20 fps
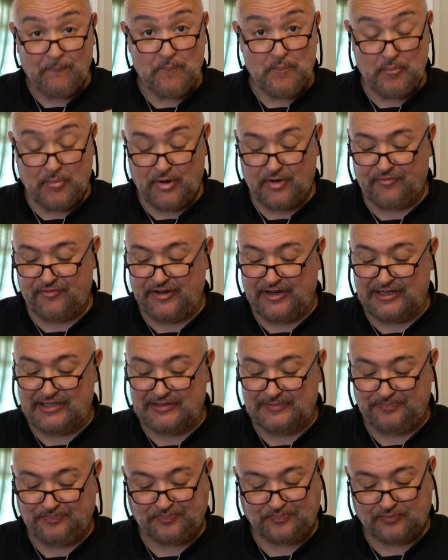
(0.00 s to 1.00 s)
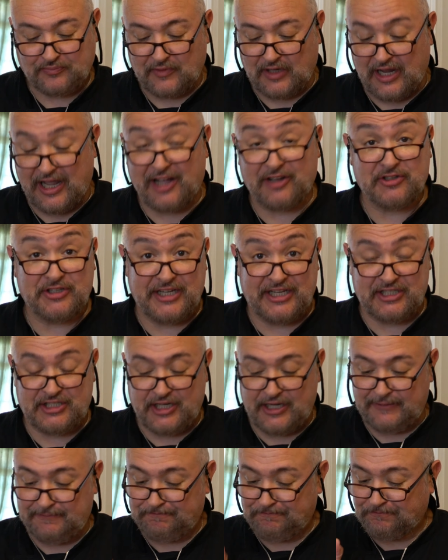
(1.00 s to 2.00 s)
Perfect. Al
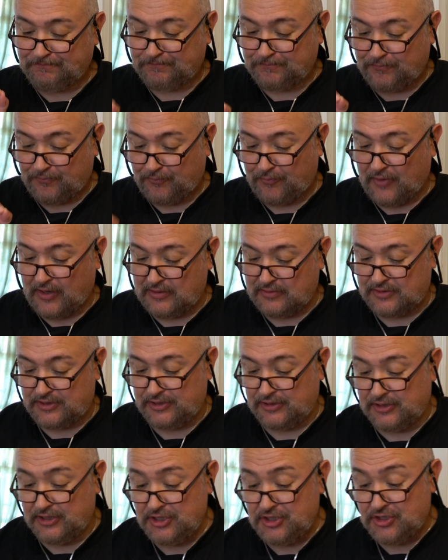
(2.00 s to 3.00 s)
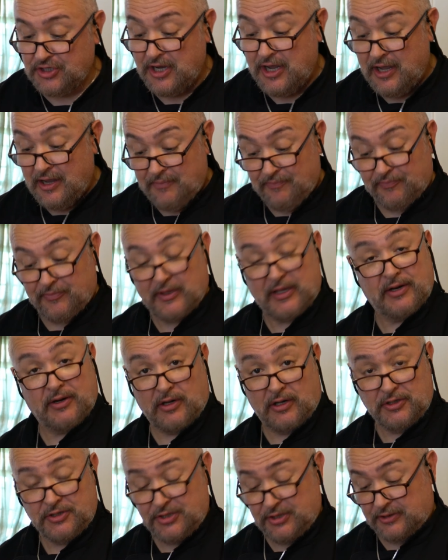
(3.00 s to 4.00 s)
dente. Delish. And
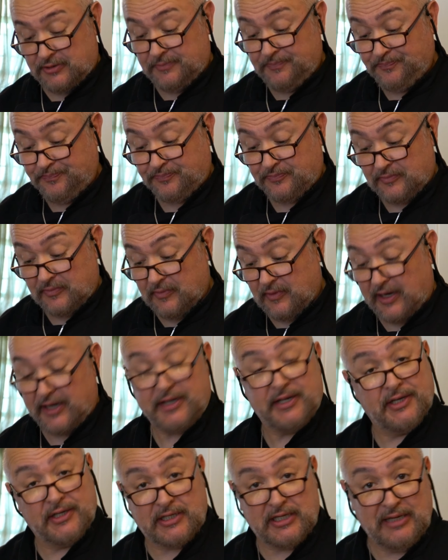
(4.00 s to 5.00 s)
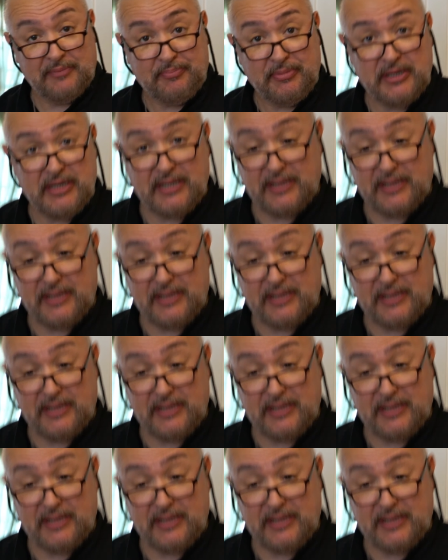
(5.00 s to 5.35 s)
also, I can accompany